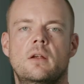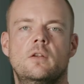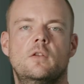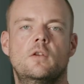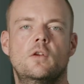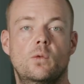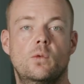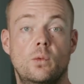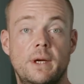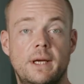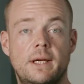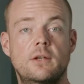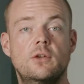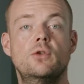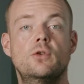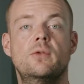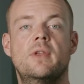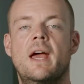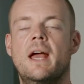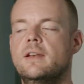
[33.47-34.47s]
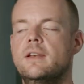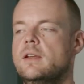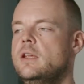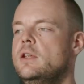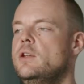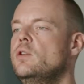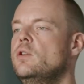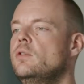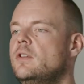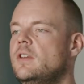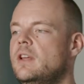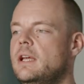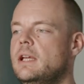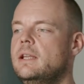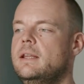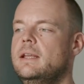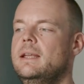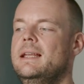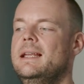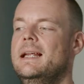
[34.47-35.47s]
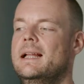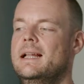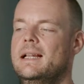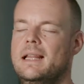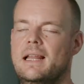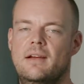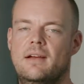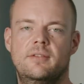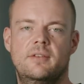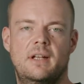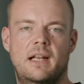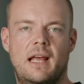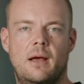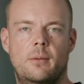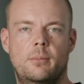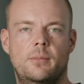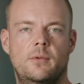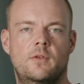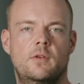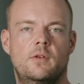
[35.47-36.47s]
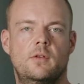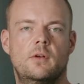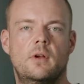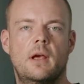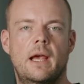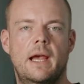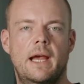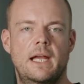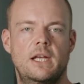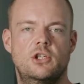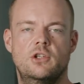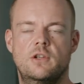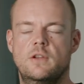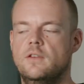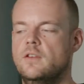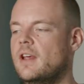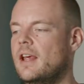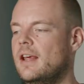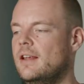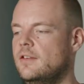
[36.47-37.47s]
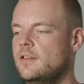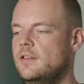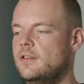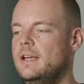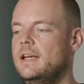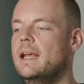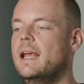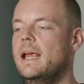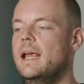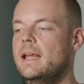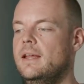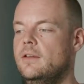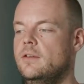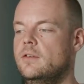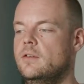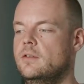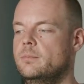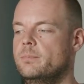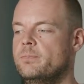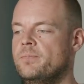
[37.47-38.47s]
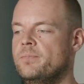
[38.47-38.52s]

So we can do that using the ElevenLabs agents SDKs.